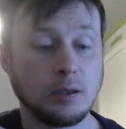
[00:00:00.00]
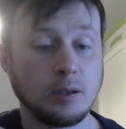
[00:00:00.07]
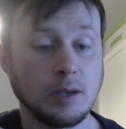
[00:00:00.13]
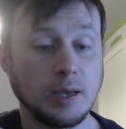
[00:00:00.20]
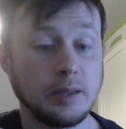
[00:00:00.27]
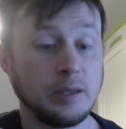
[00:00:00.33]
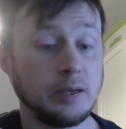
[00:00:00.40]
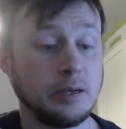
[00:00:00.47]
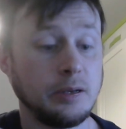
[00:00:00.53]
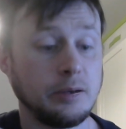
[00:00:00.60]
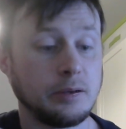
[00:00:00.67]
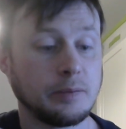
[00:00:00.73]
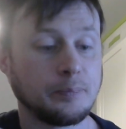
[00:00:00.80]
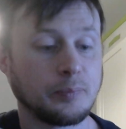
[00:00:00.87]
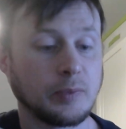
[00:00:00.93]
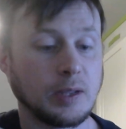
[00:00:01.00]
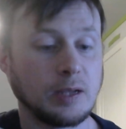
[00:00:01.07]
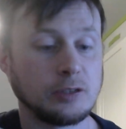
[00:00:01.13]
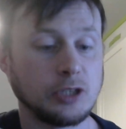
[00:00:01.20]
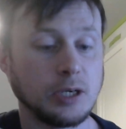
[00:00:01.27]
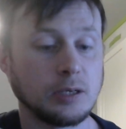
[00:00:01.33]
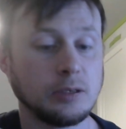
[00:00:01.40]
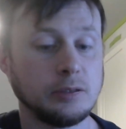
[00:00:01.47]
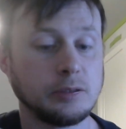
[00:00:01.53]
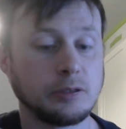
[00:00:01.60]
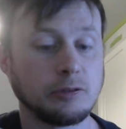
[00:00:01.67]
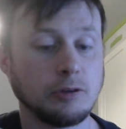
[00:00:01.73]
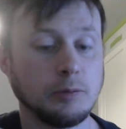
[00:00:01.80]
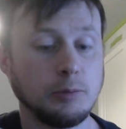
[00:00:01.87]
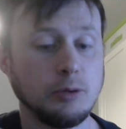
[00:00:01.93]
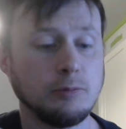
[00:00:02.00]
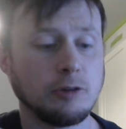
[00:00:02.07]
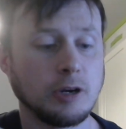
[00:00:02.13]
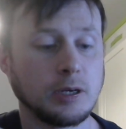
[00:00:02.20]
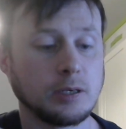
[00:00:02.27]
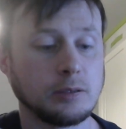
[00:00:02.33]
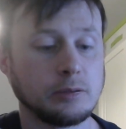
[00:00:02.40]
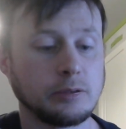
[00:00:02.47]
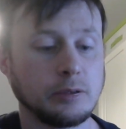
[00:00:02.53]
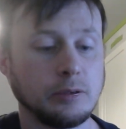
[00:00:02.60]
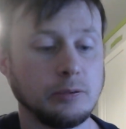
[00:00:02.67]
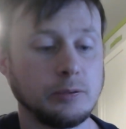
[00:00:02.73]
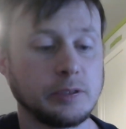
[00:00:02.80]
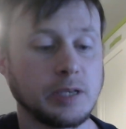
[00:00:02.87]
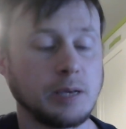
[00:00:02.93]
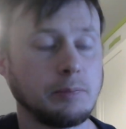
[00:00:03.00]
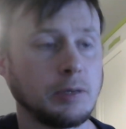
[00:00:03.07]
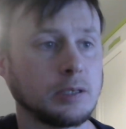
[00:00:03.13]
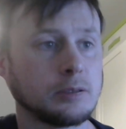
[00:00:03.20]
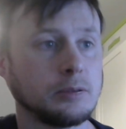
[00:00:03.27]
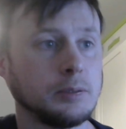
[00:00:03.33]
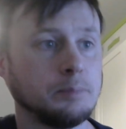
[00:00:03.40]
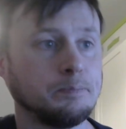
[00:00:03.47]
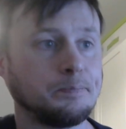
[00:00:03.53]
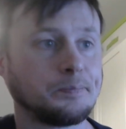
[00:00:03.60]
And they did. And Jack learned to throw a boomerang so that it always came back to him.